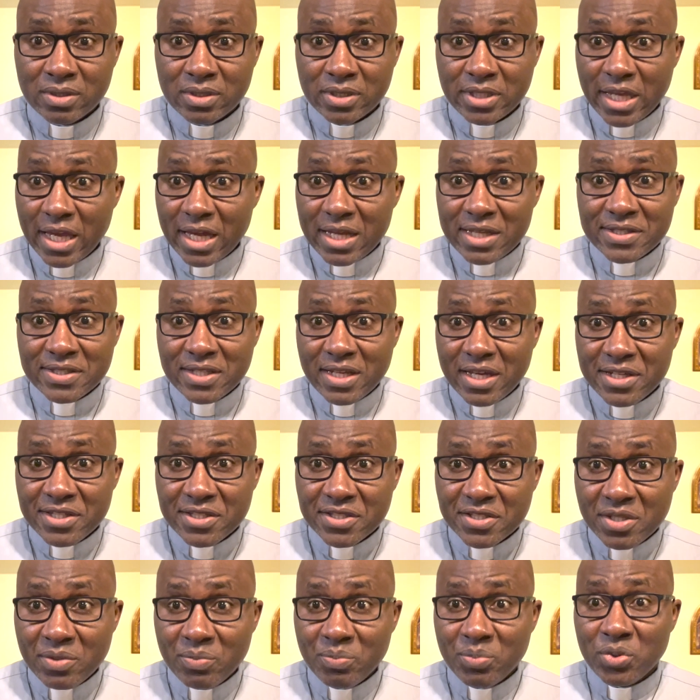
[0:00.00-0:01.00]
the answer
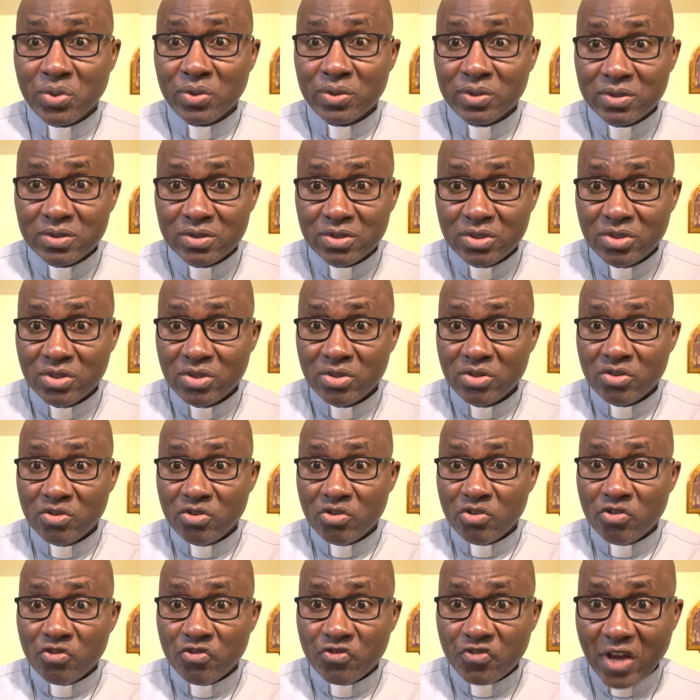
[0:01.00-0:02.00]
is simple.
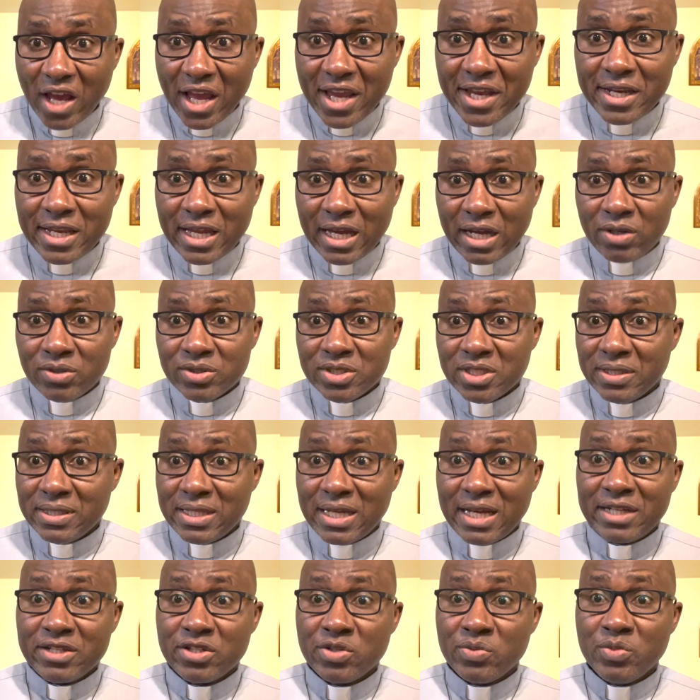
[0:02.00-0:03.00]
Find out in
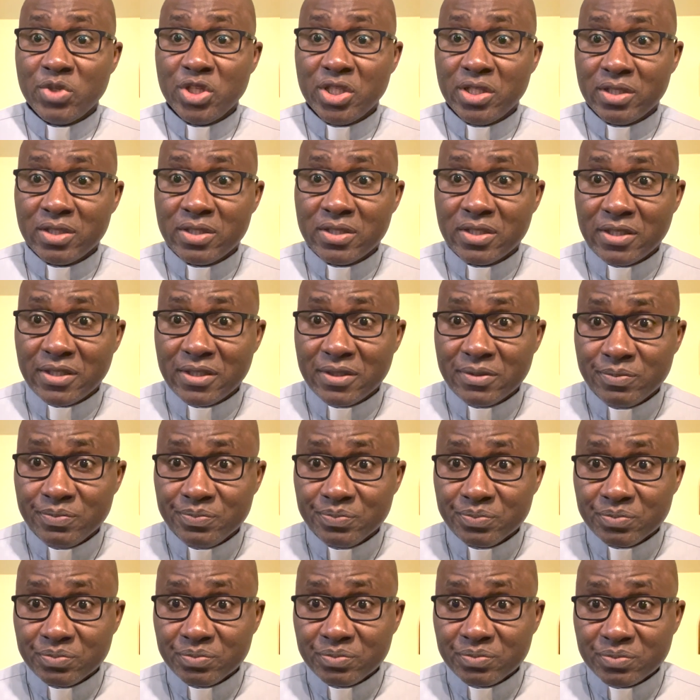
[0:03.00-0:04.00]
that community
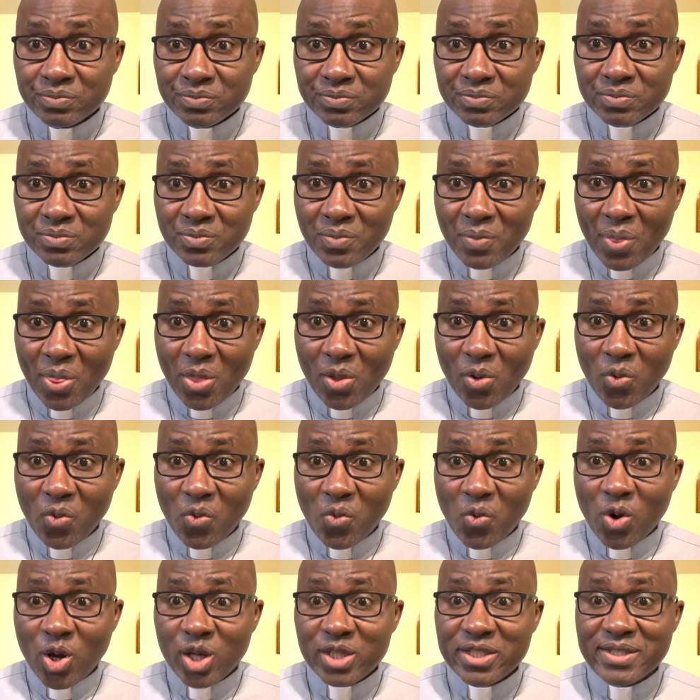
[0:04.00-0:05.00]

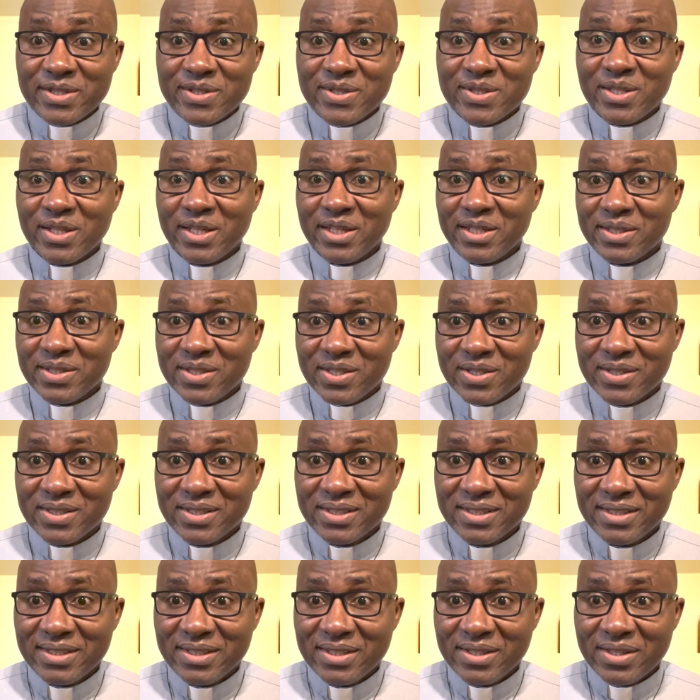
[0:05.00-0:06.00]
what is it
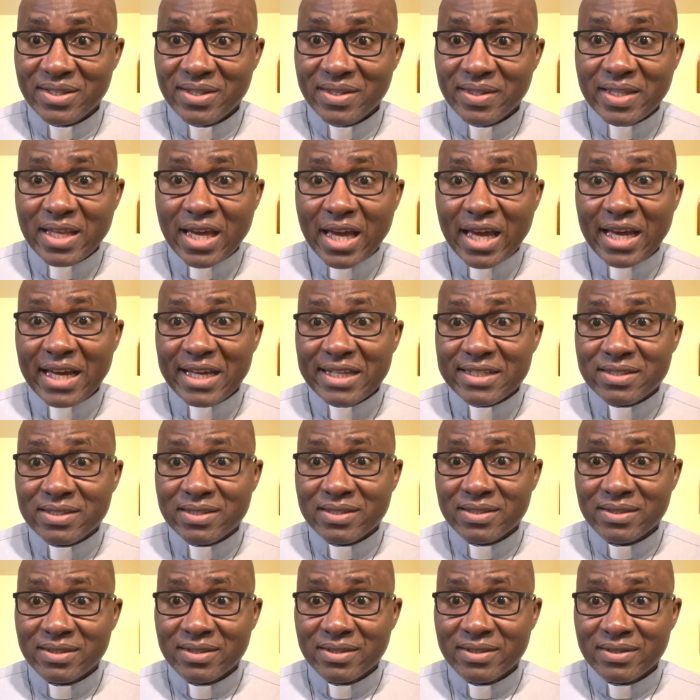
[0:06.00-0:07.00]
that
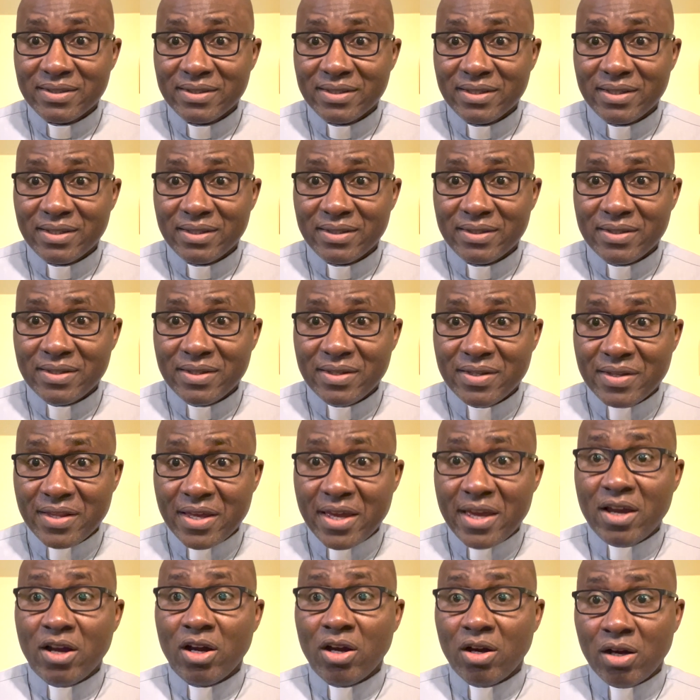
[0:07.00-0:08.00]

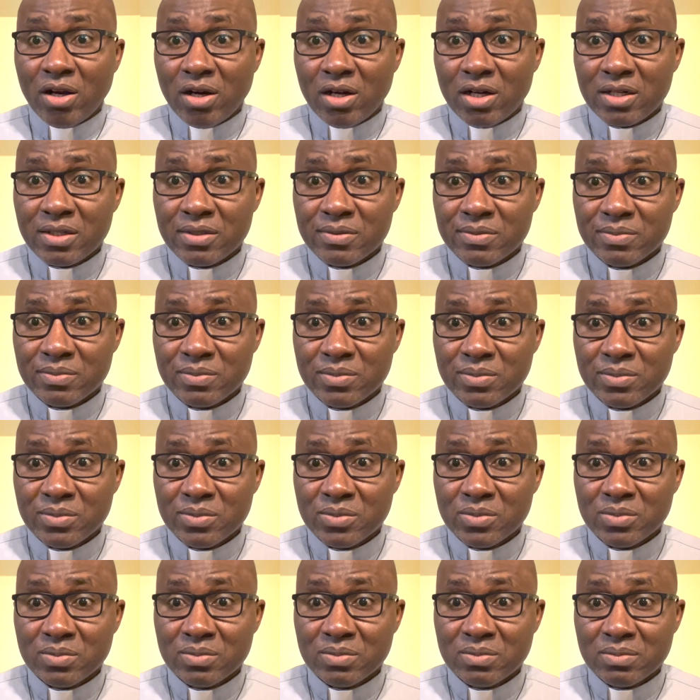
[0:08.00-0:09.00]
they are
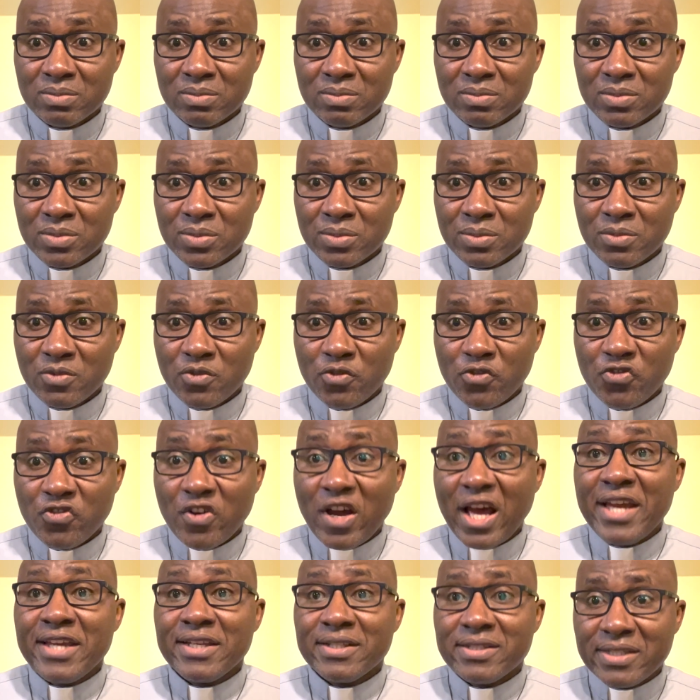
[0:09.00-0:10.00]

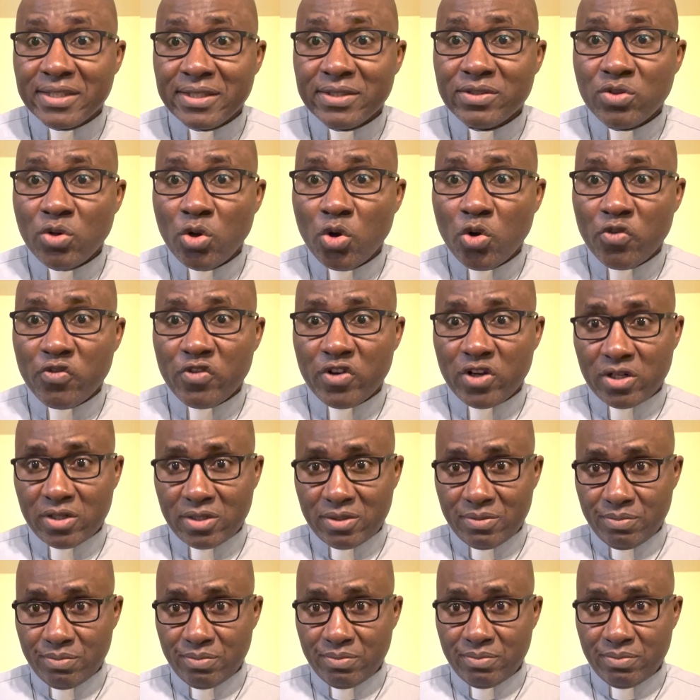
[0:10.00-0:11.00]
fighting over.